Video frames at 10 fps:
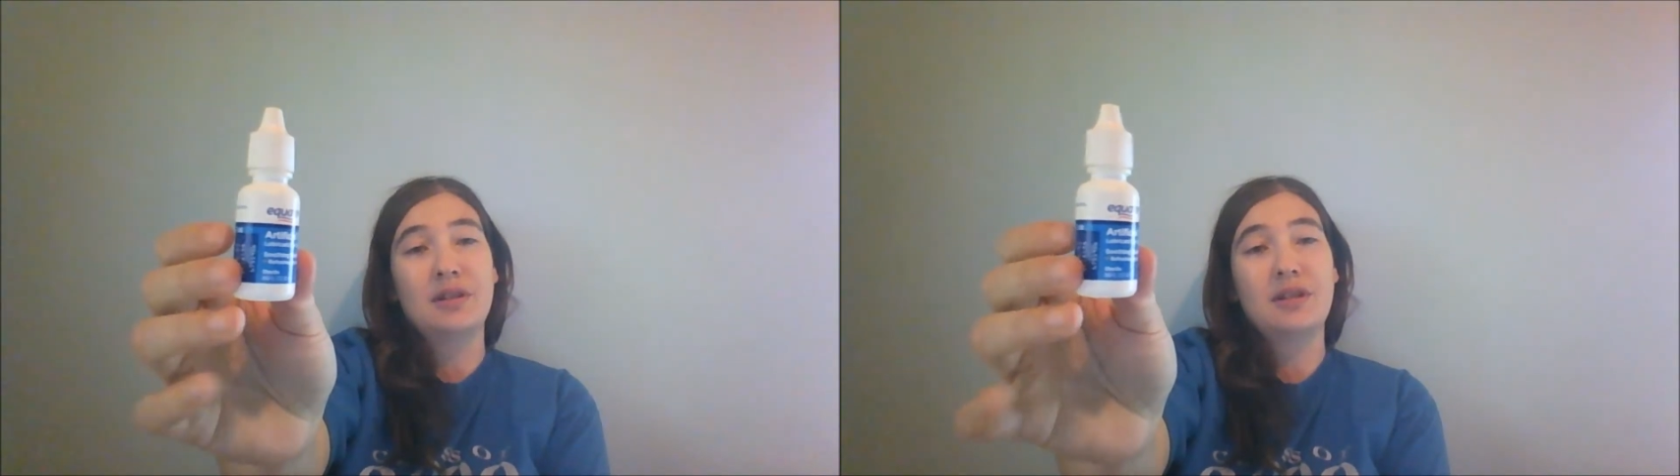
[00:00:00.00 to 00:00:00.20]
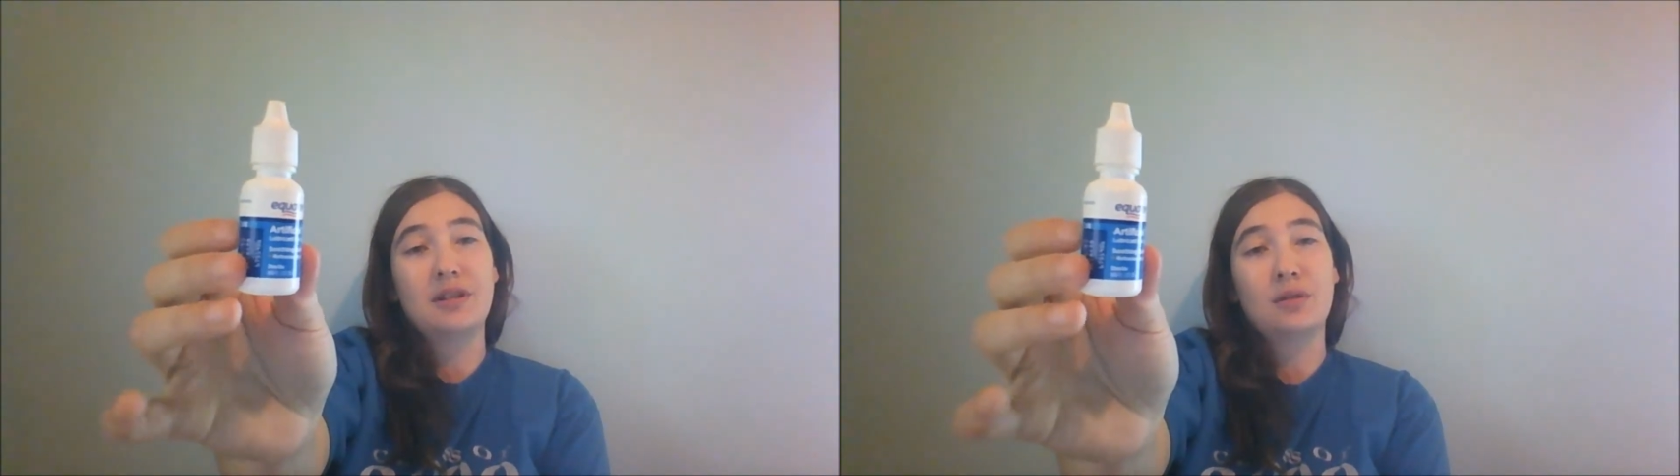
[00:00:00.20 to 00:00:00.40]

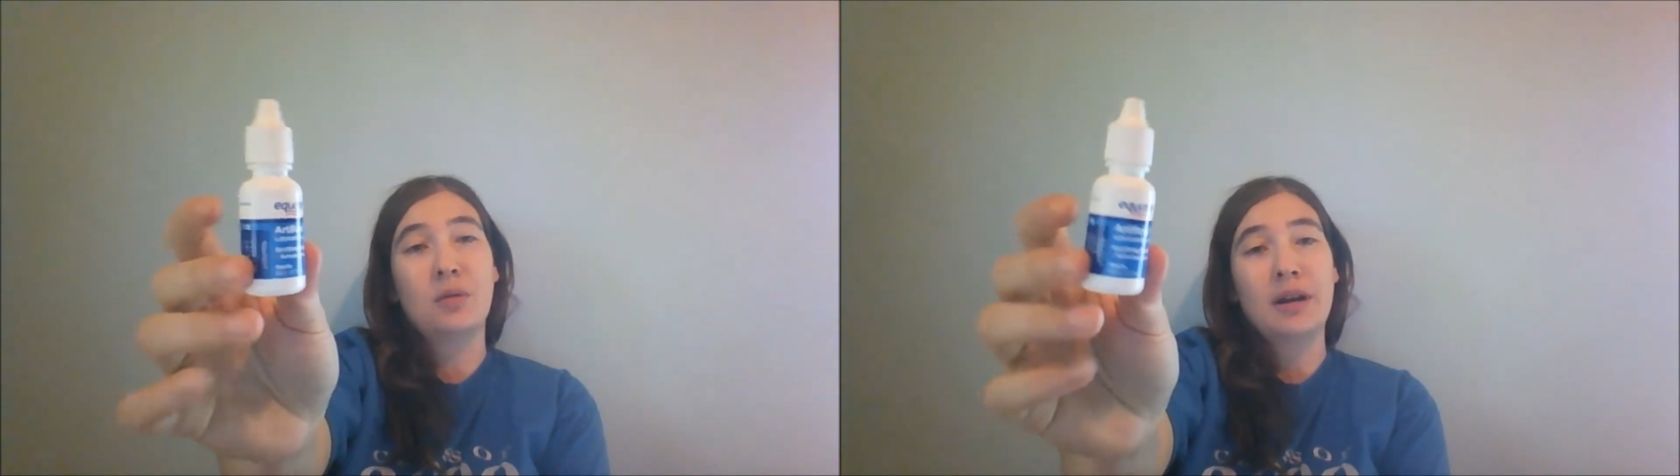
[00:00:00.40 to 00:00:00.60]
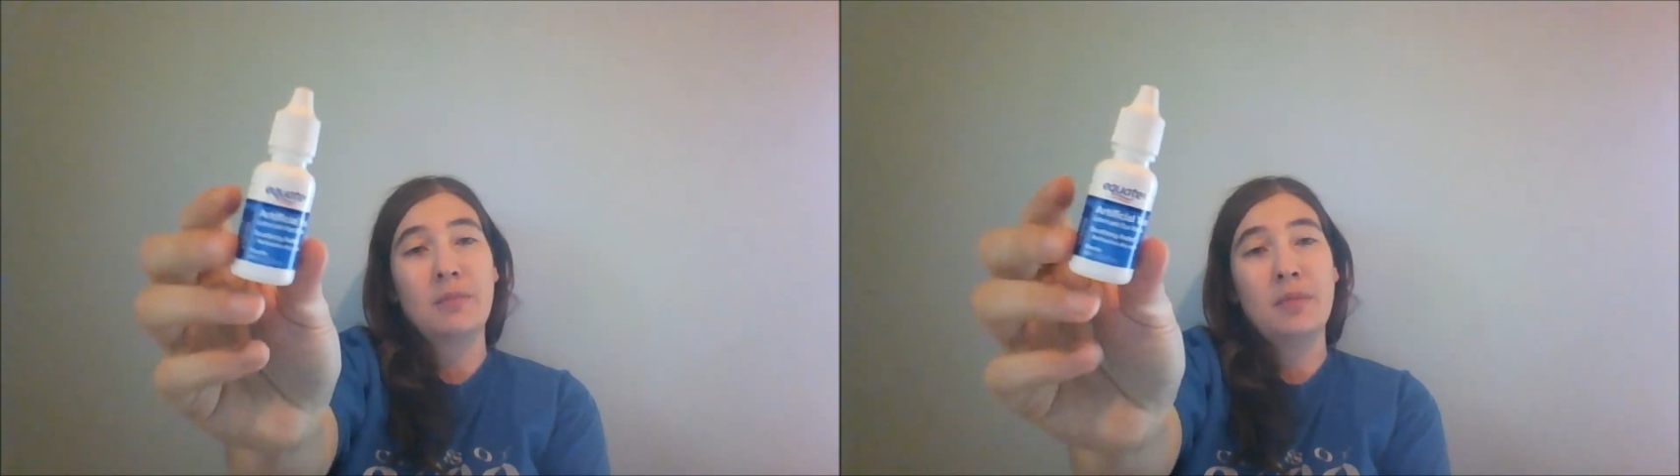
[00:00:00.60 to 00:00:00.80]
but there's
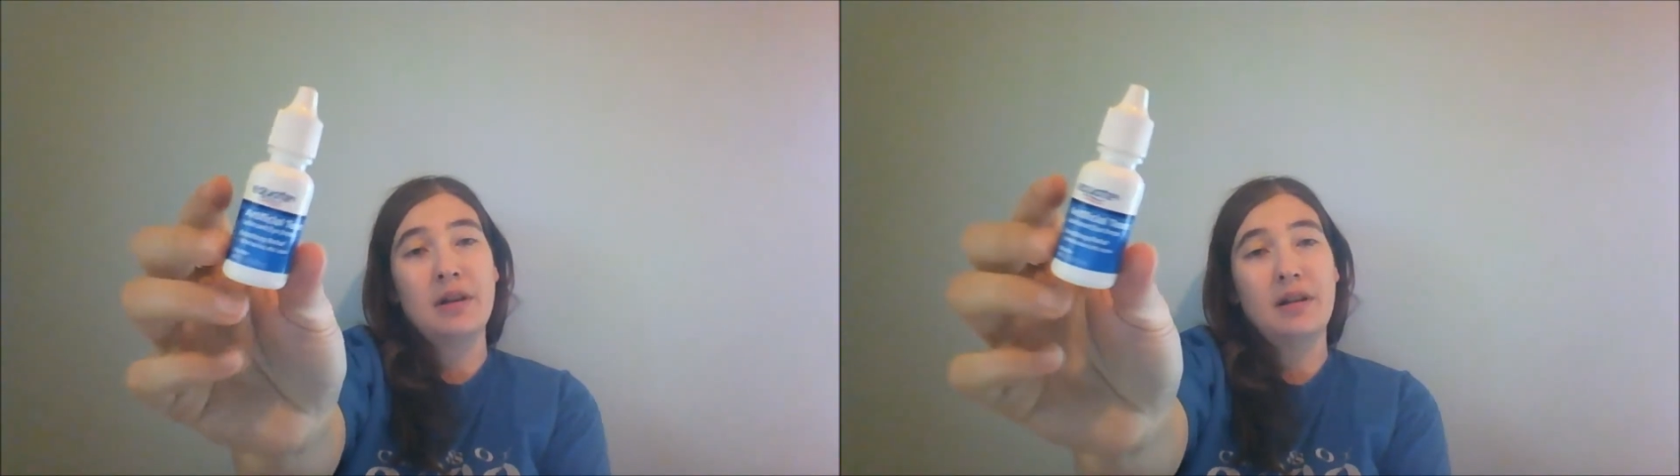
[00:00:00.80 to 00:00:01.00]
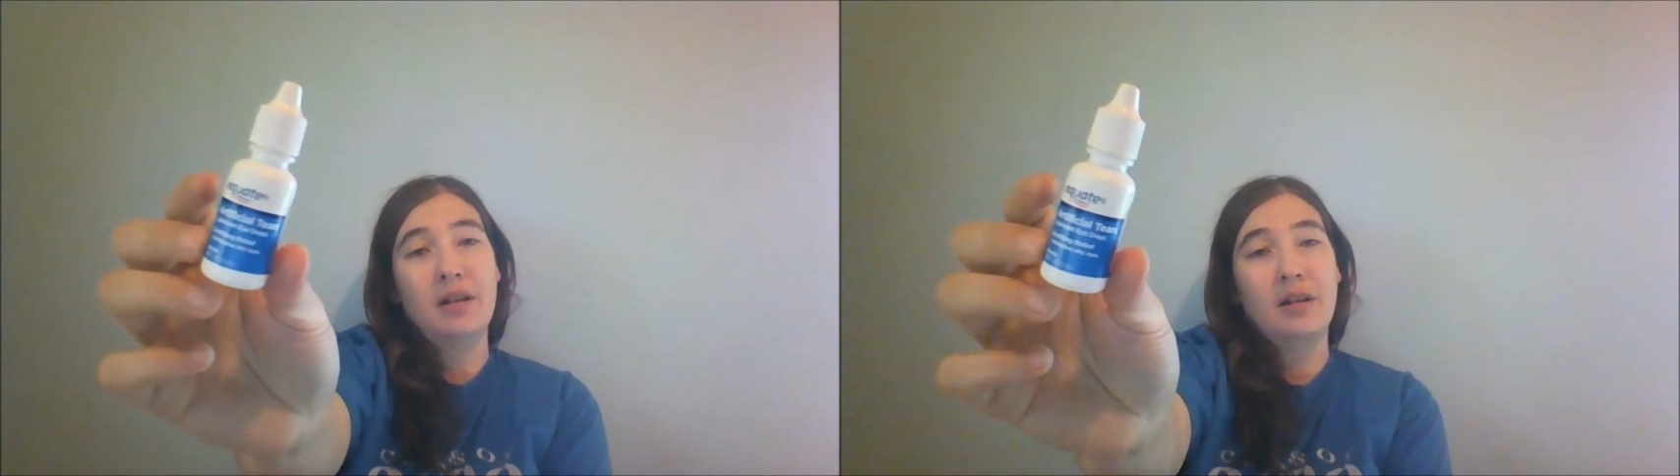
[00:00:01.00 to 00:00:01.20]
still
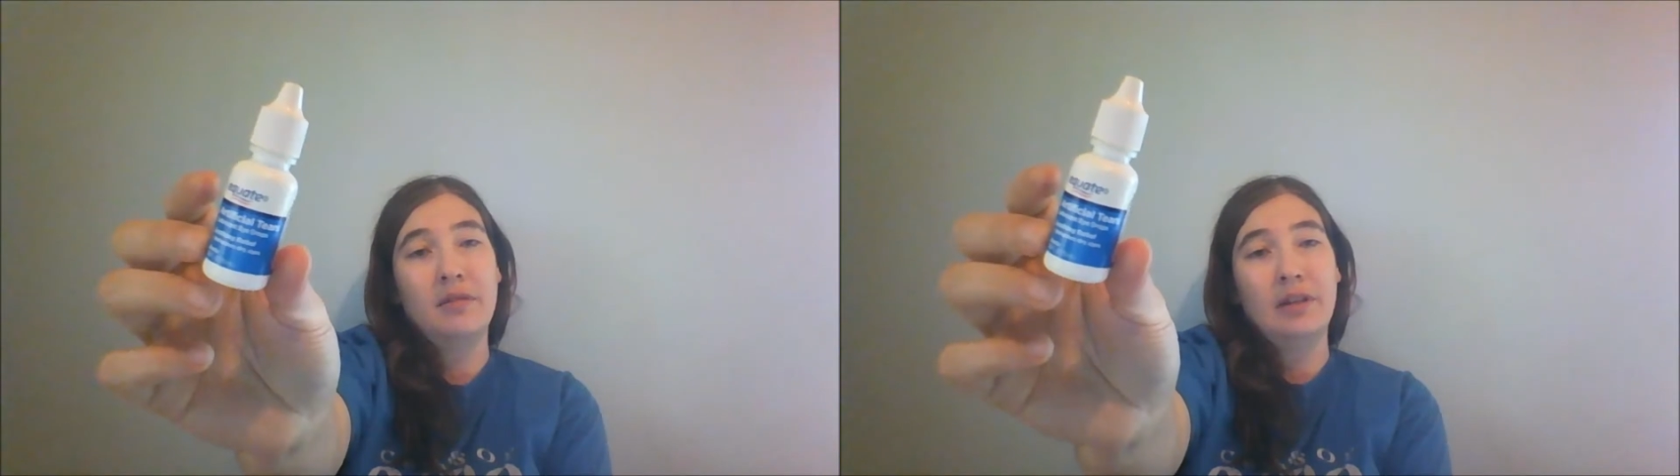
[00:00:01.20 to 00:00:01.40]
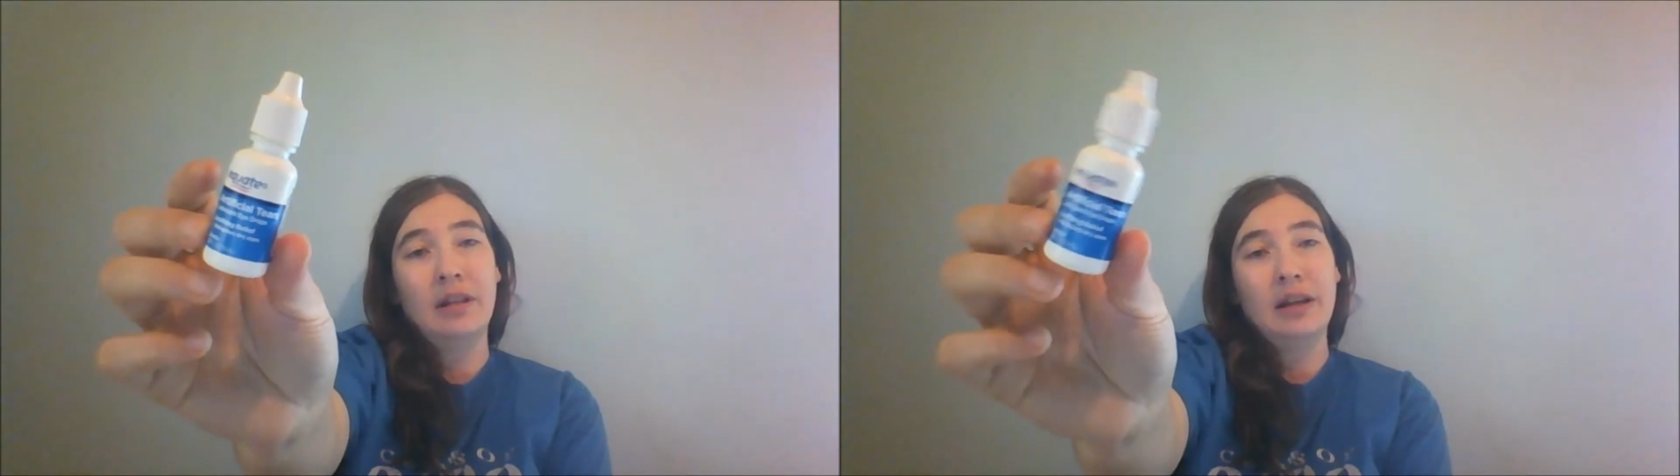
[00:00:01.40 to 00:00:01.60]
quite a bit
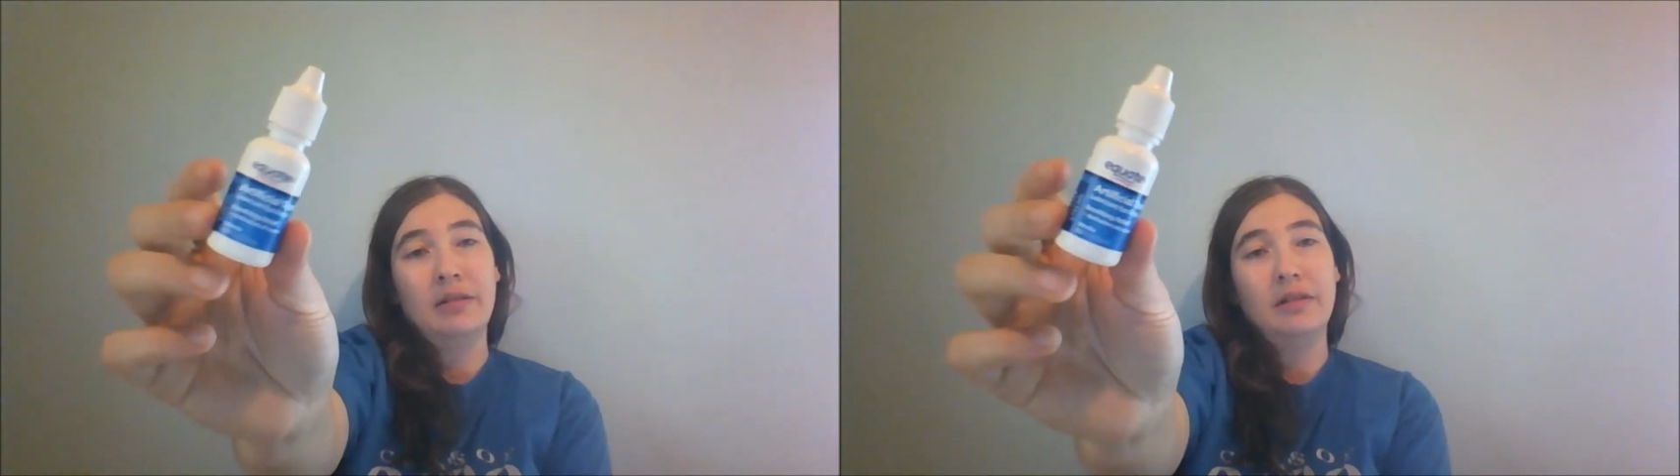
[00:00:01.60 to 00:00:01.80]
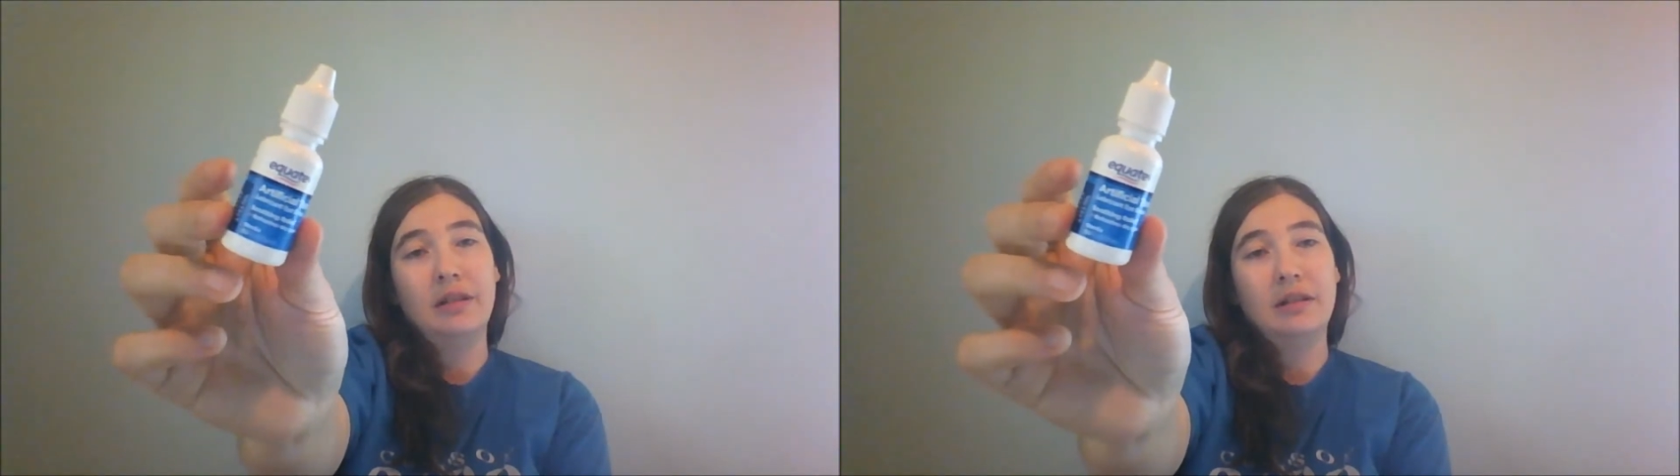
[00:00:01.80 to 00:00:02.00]
of
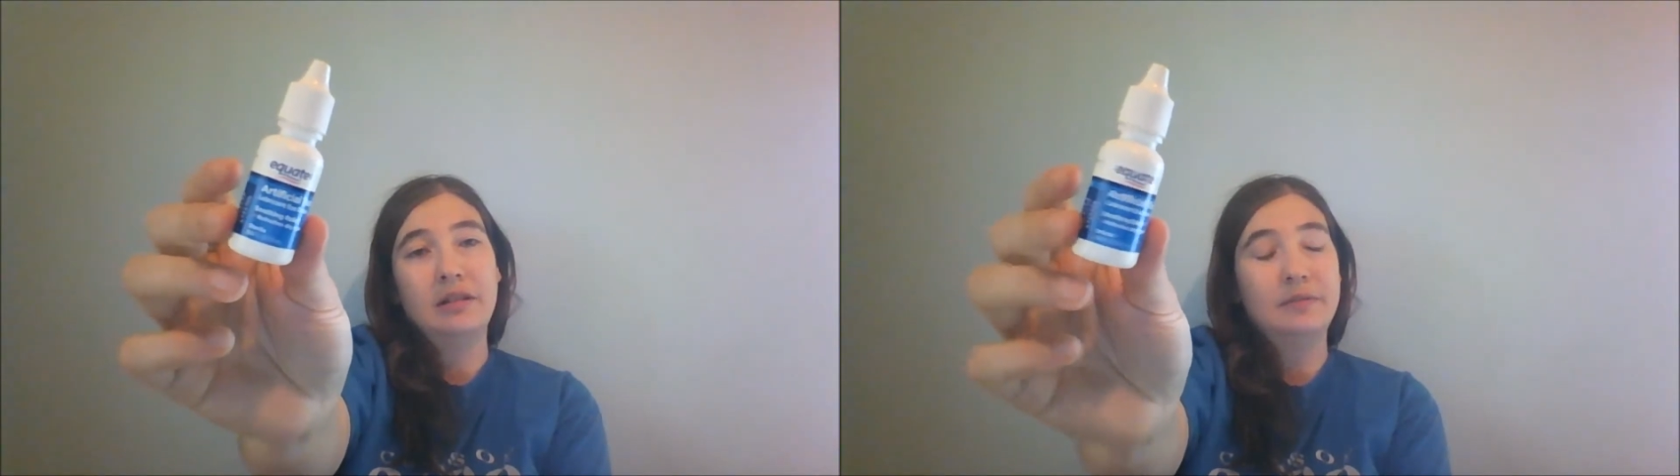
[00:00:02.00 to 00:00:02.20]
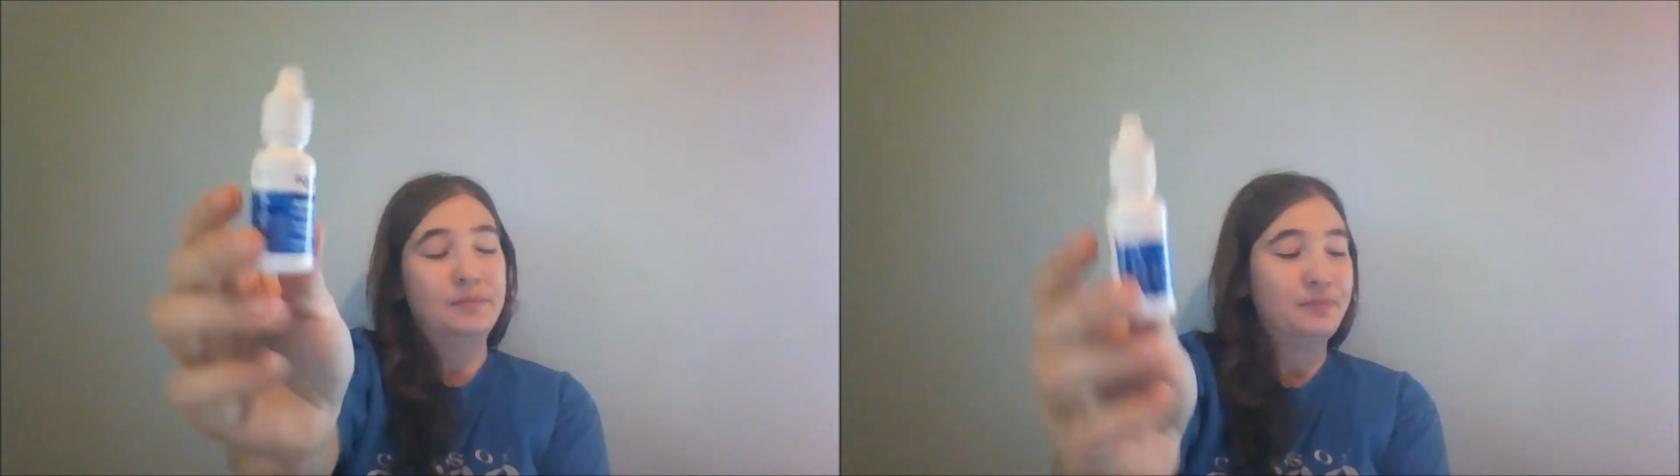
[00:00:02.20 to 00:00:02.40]
it left.